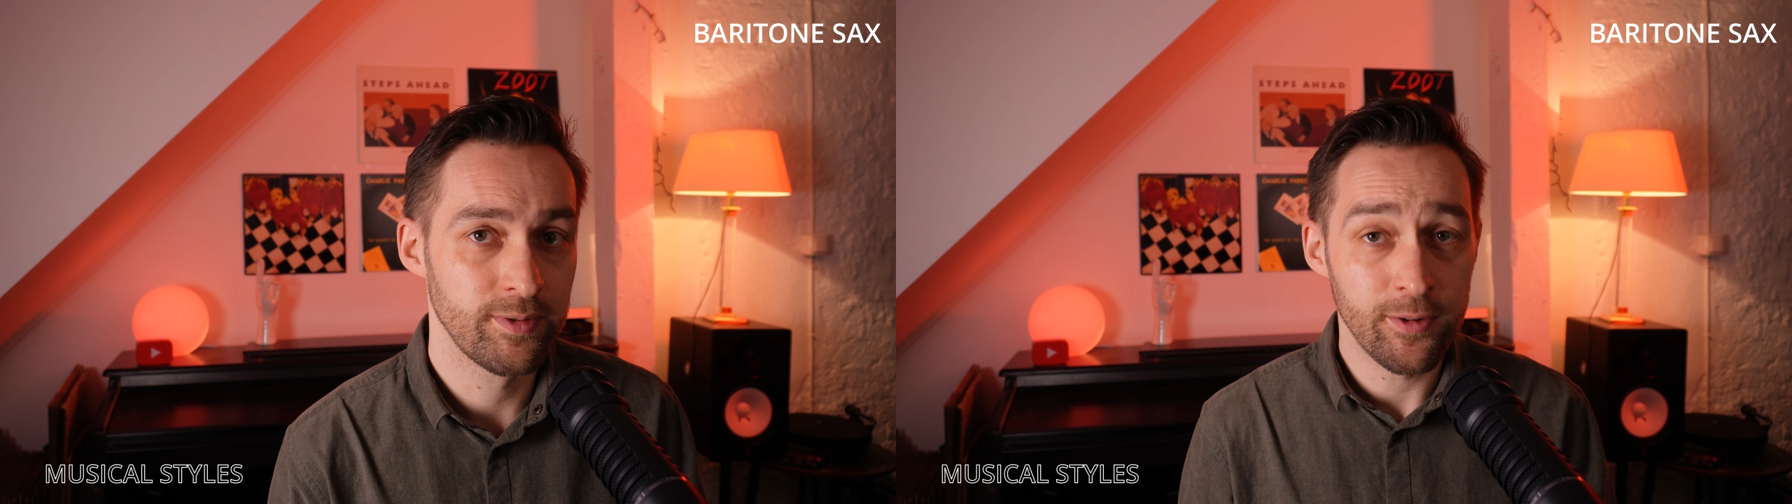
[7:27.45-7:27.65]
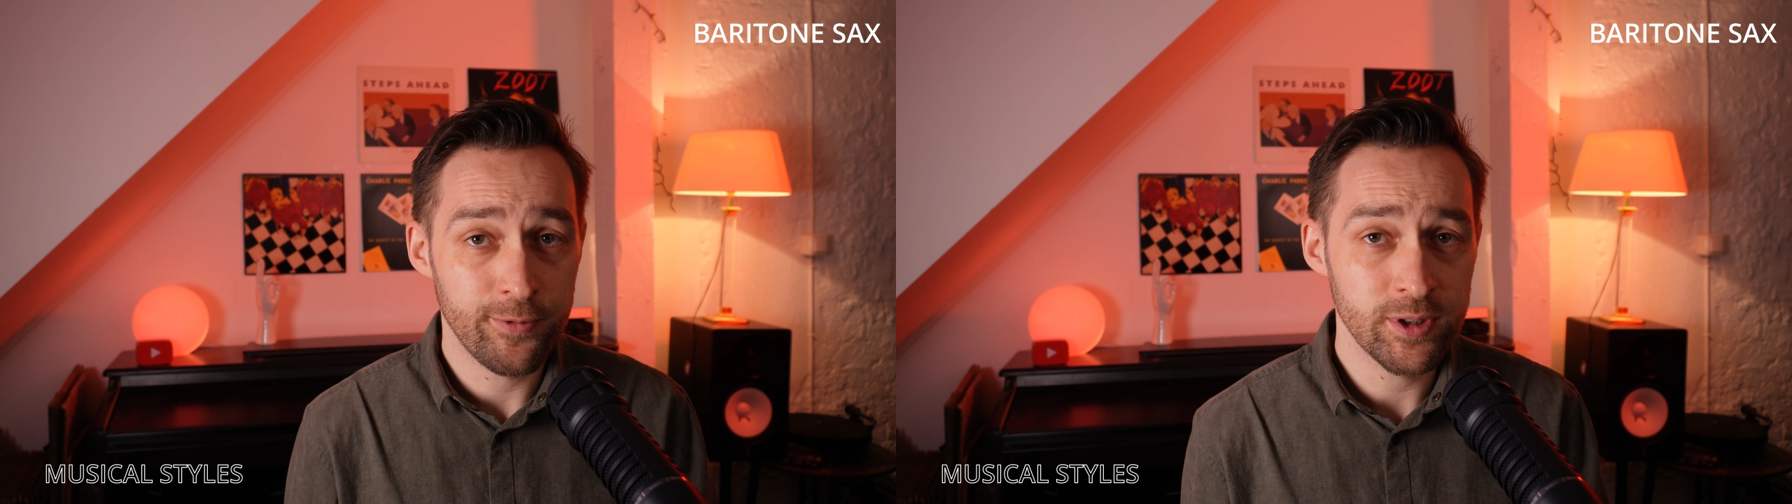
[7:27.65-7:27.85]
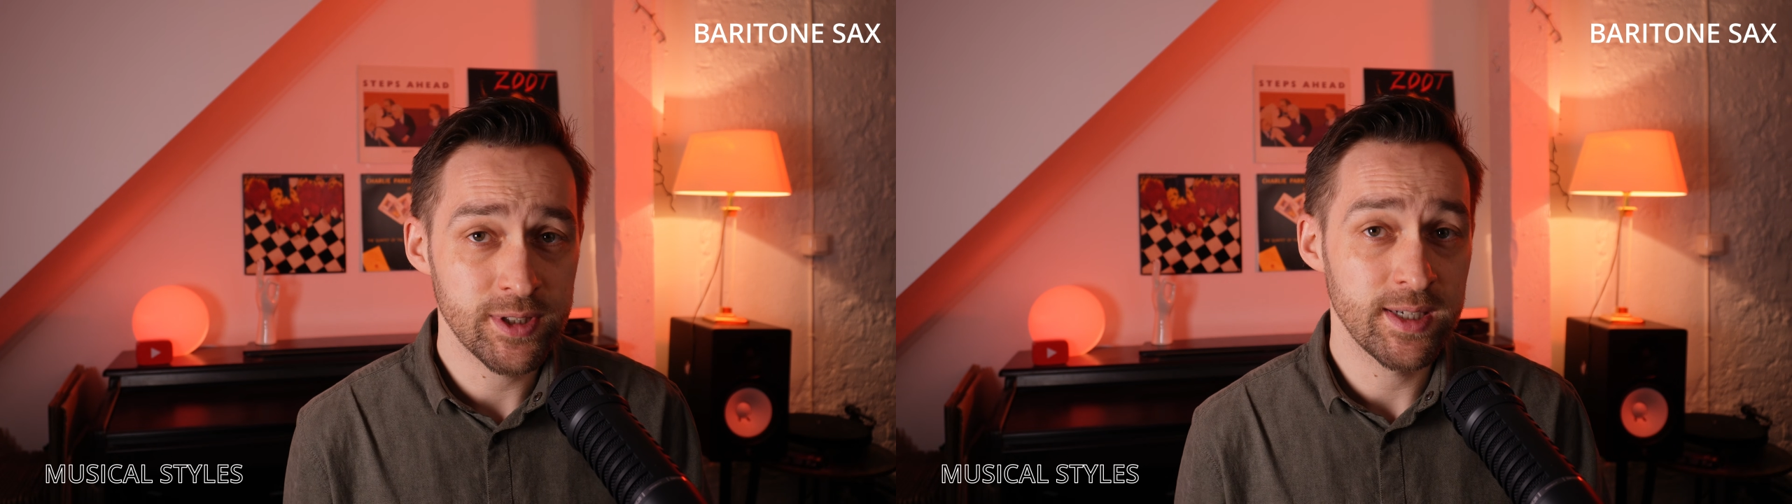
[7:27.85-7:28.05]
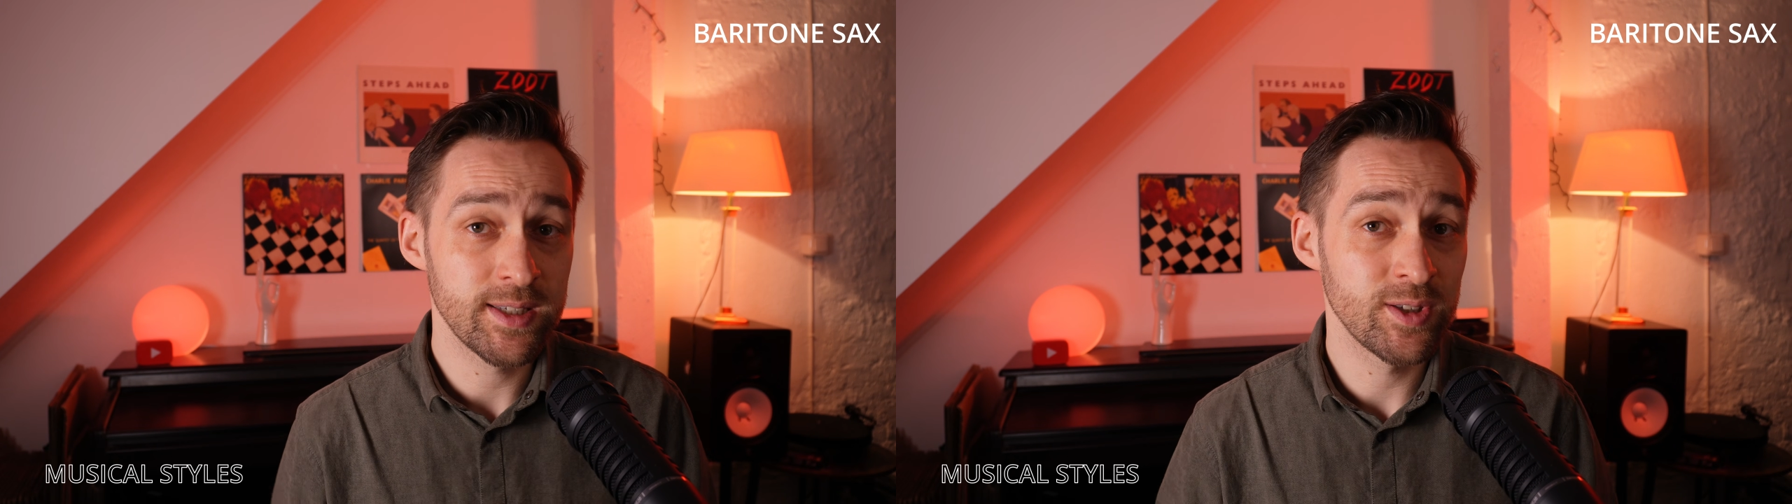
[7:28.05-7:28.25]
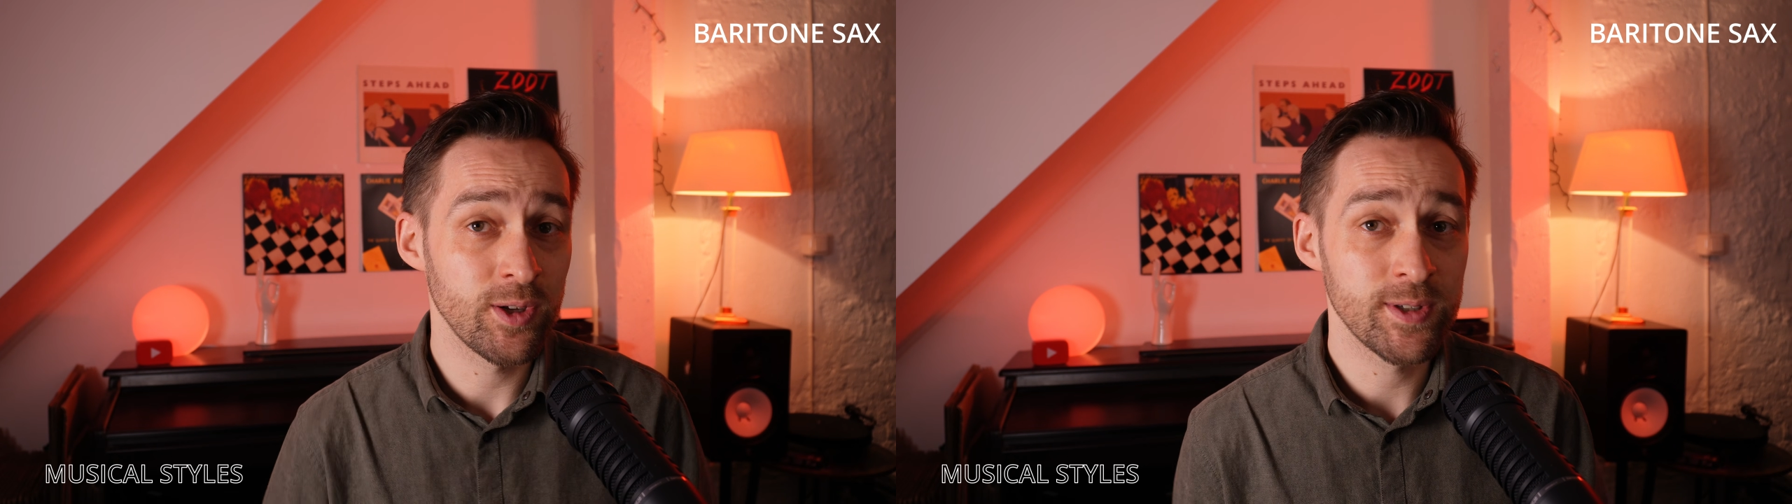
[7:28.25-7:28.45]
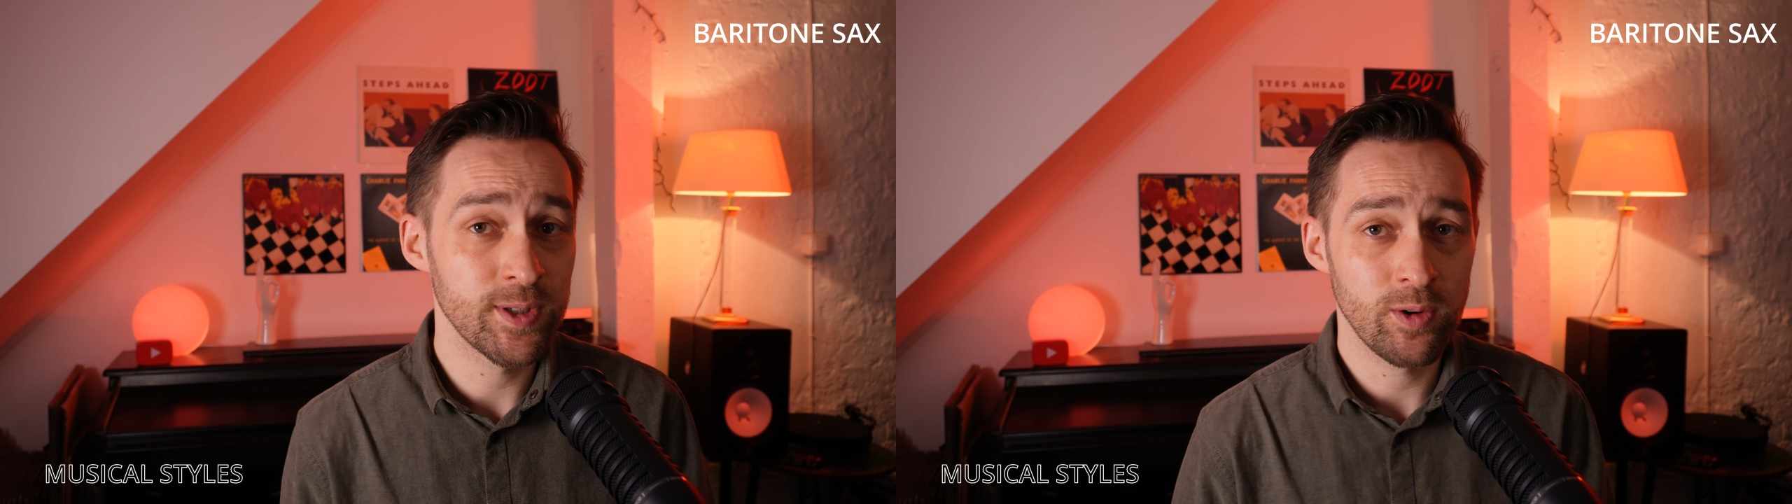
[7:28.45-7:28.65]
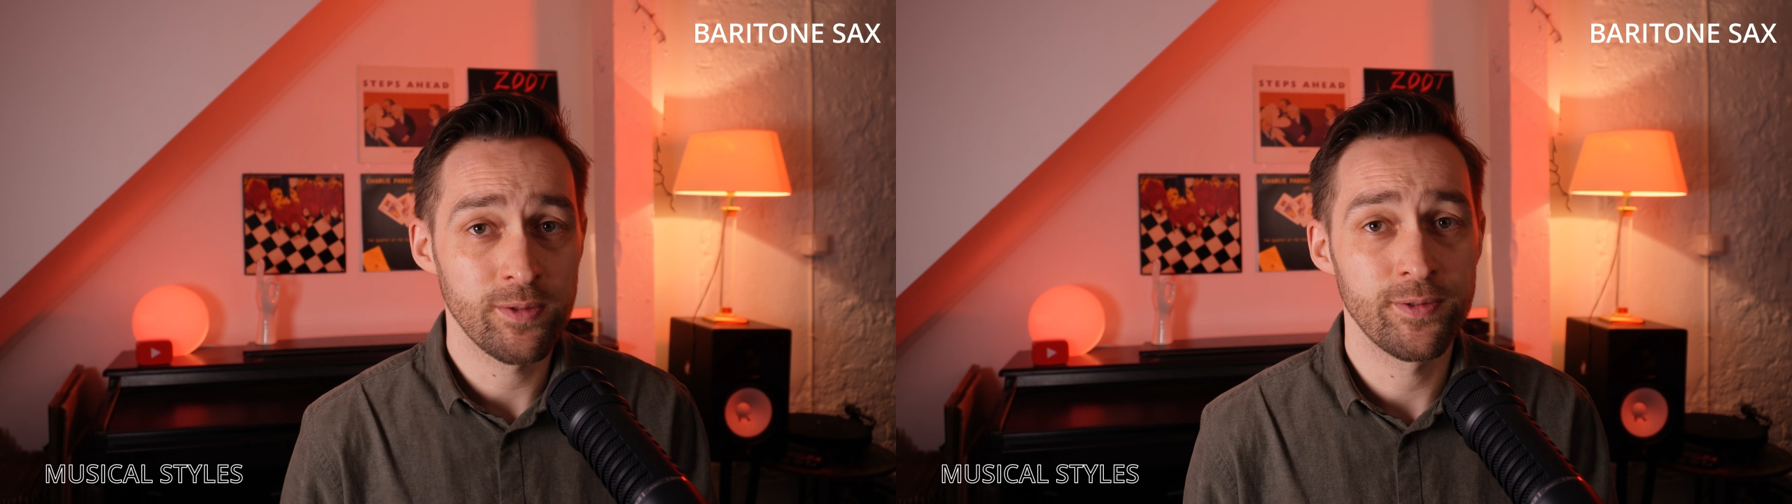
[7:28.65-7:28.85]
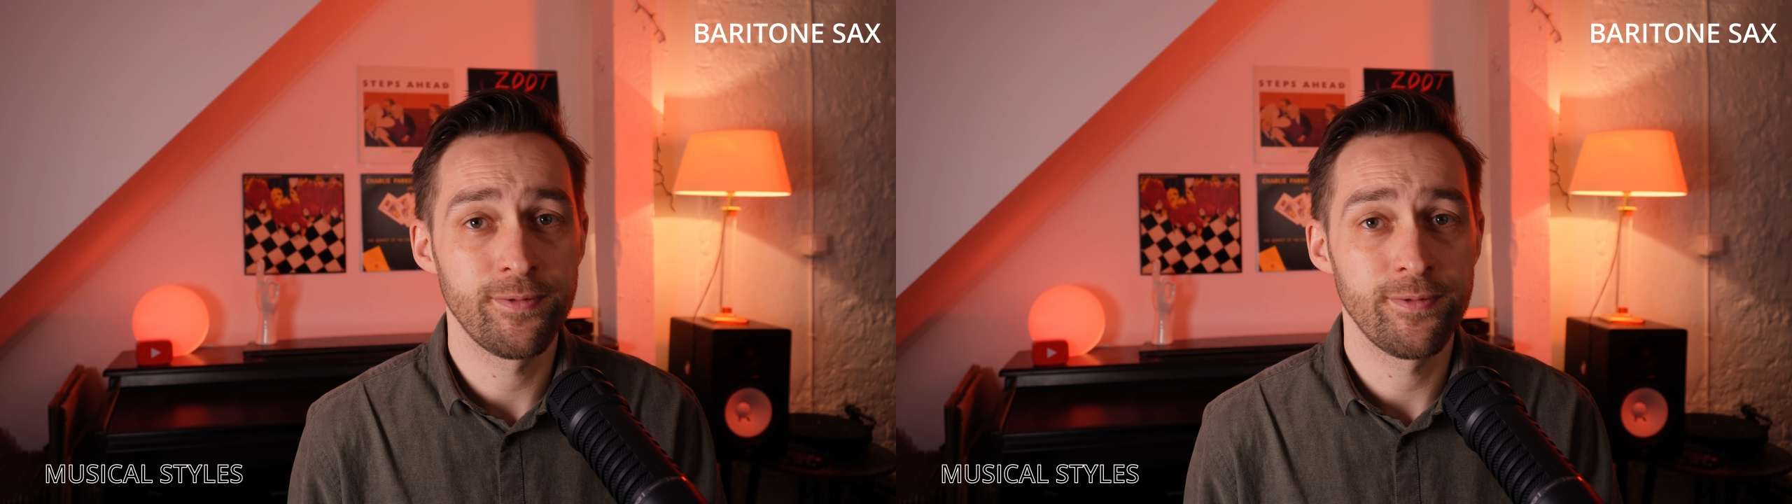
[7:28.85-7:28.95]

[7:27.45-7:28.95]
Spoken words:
Unfortunately, it's not so often